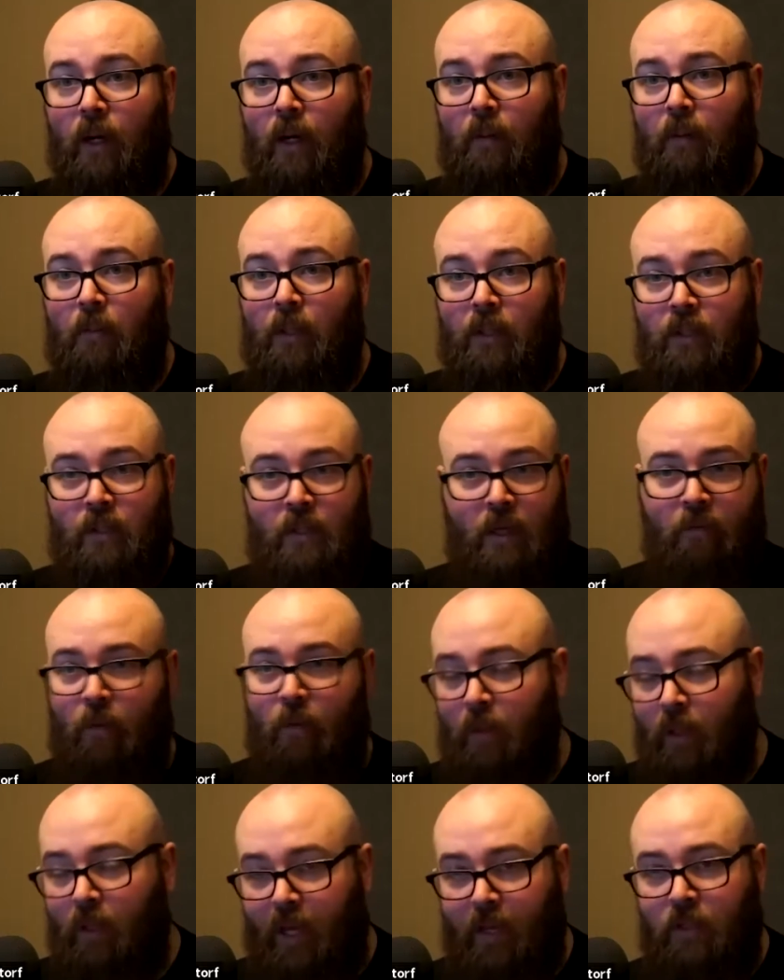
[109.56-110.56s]
Because
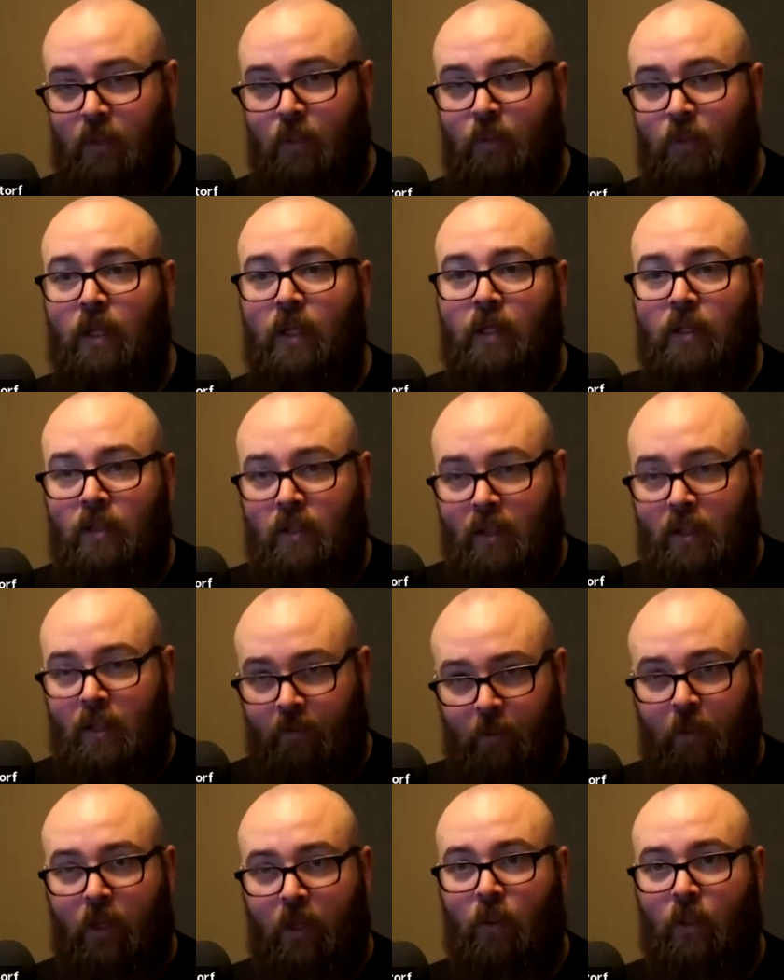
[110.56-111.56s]
everybody has opinions,
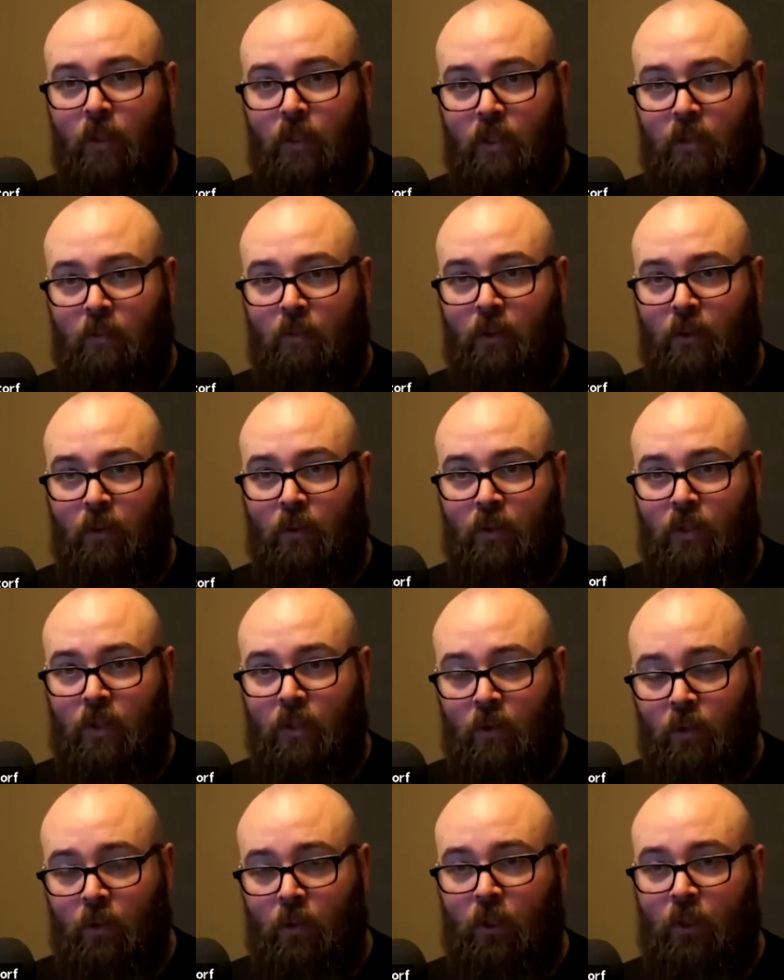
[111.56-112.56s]
everybody wants to build
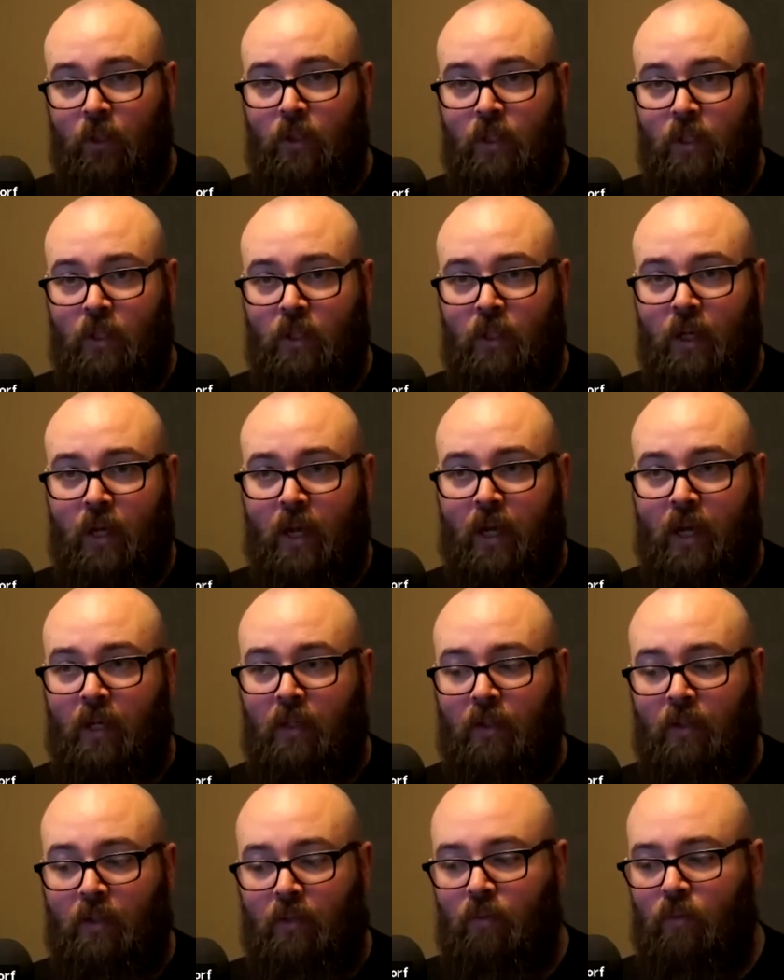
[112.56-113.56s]
solutions,
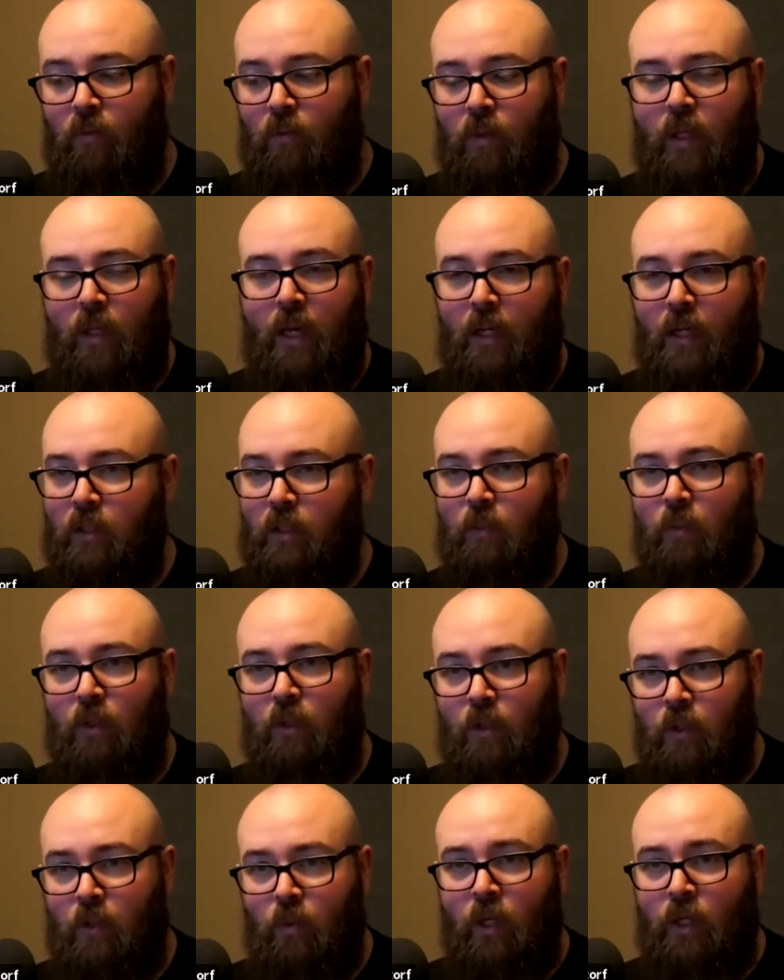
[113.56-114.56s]
and getting someone
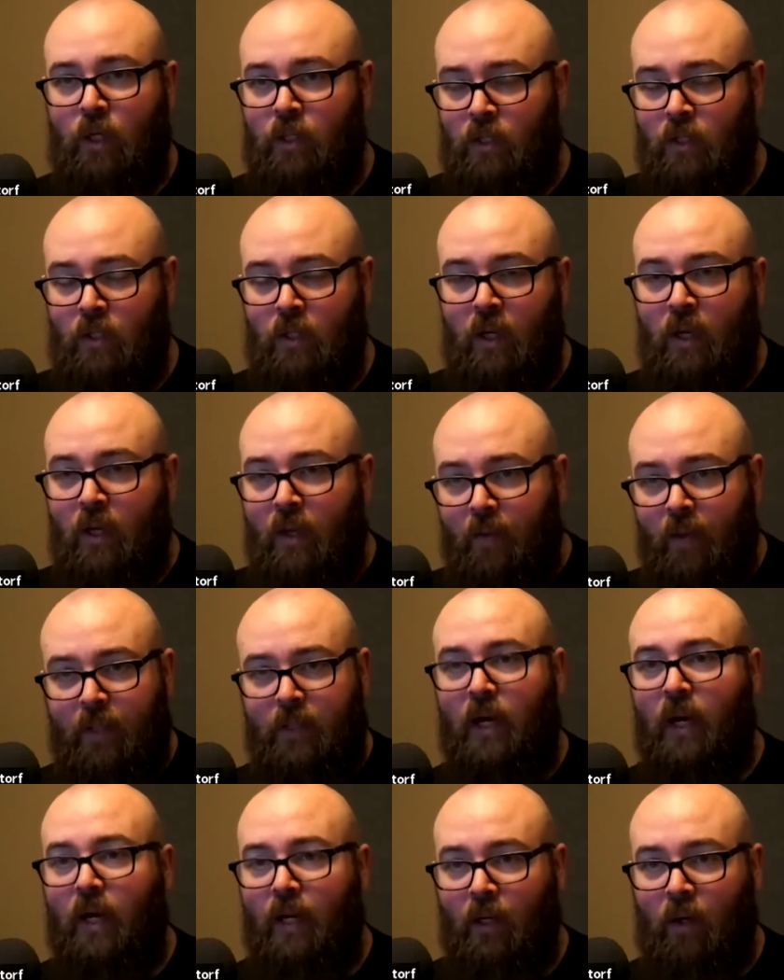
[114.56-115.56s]
to switch is
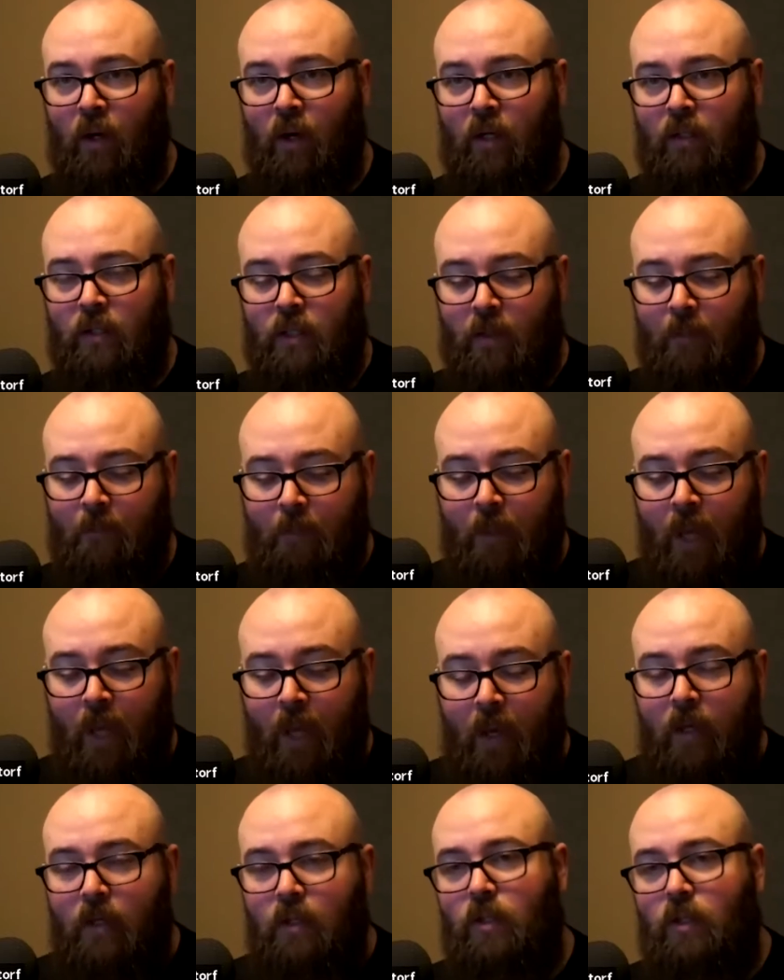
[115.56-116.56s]
that's a high cost.
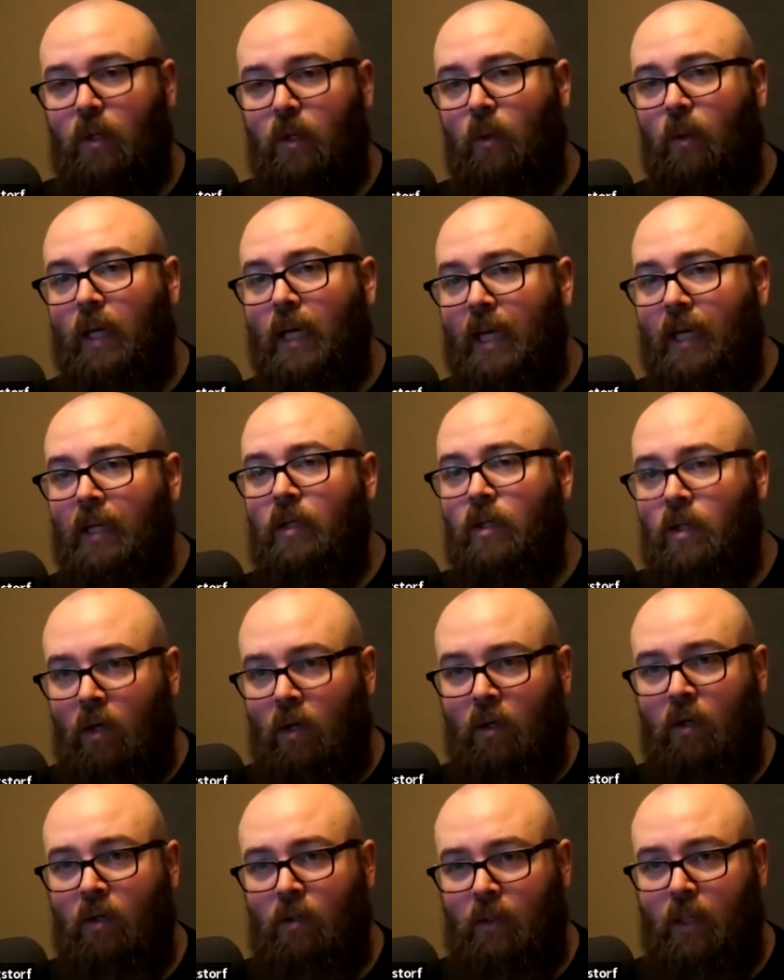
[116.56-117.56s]
So
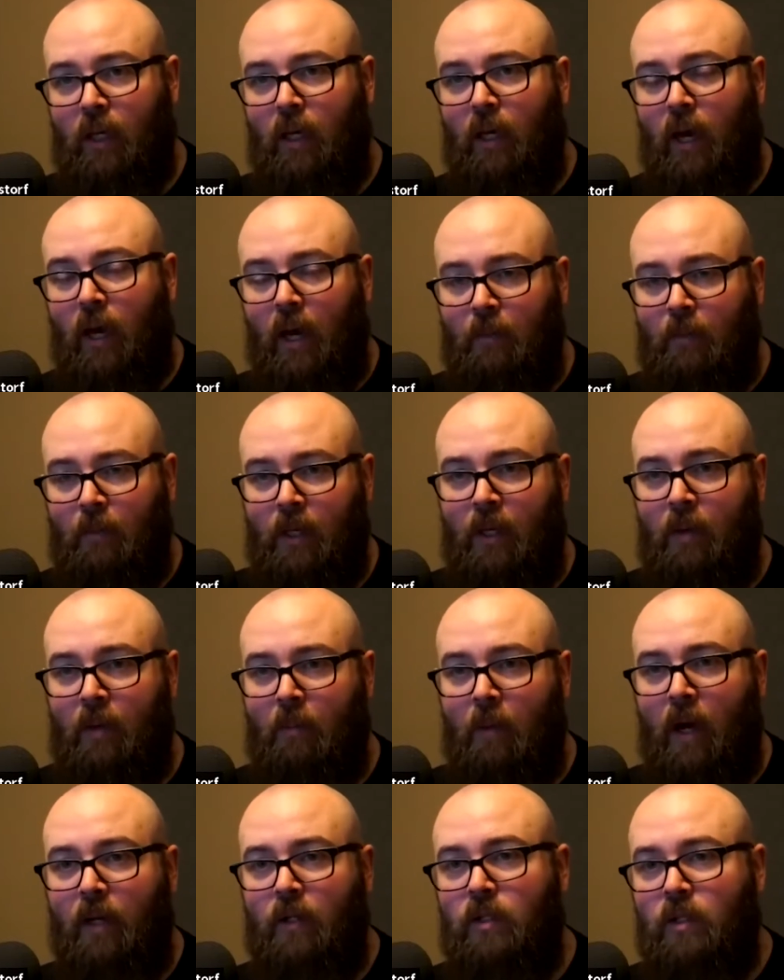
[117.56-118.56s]
internally at IBM,
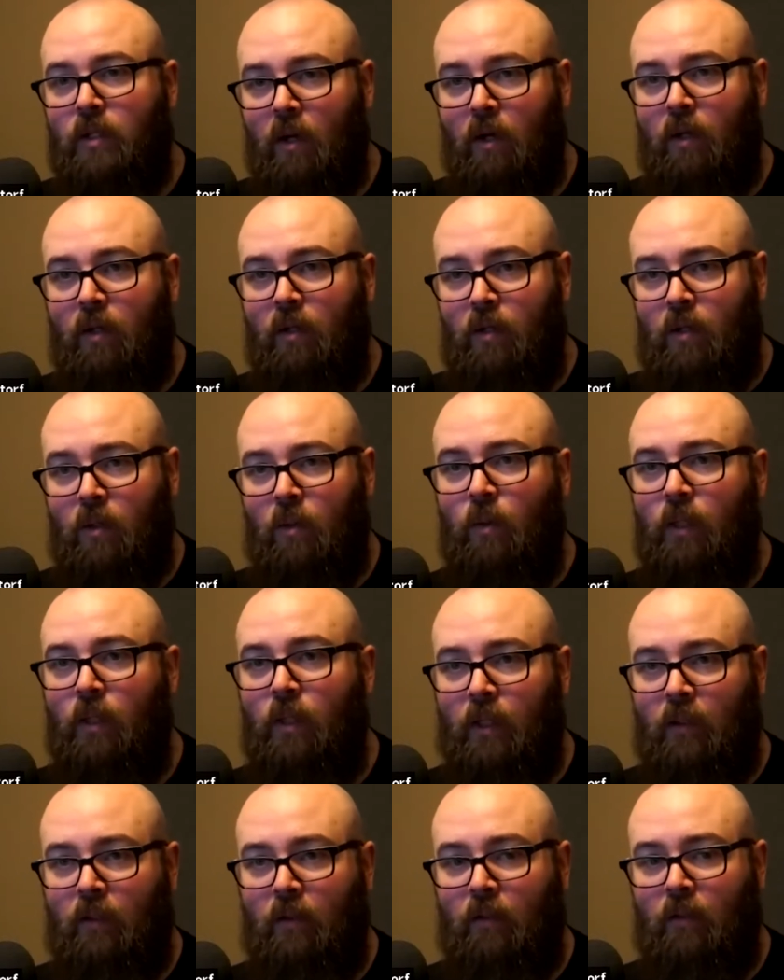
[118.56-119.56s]
I started
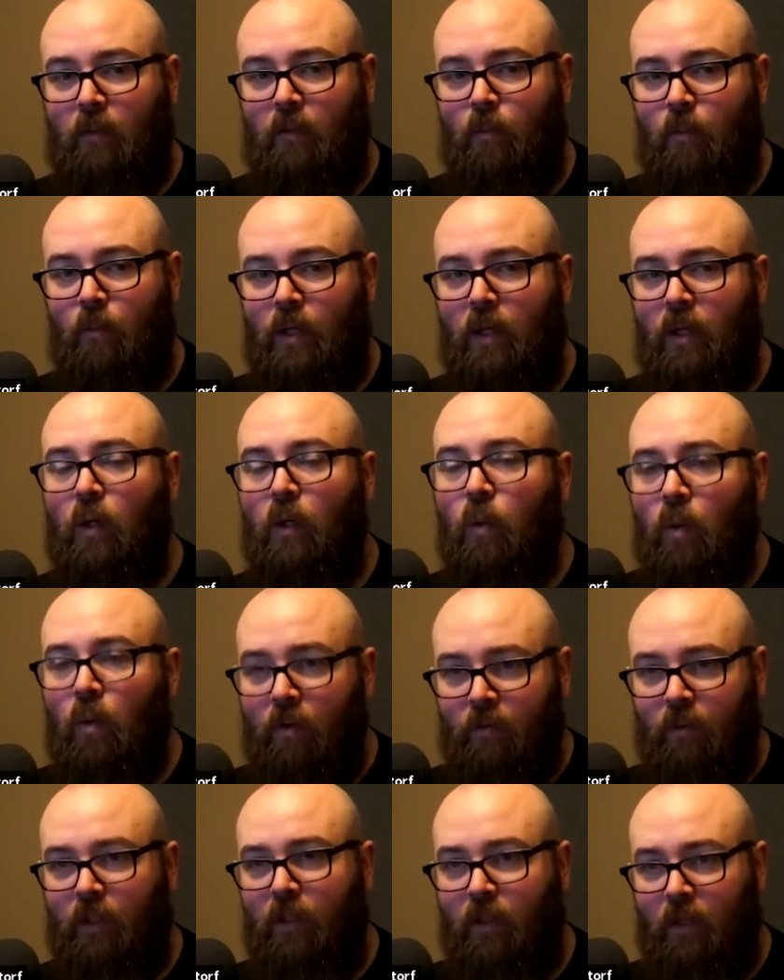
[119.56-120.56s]
doing the
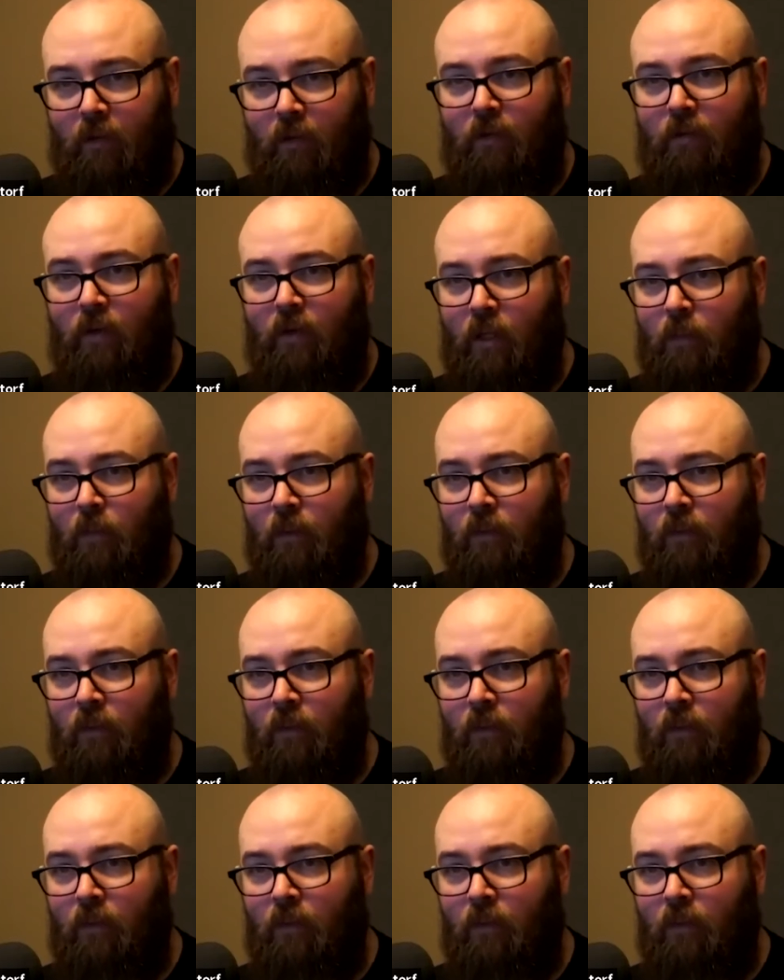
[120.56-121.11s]
equivalent of developer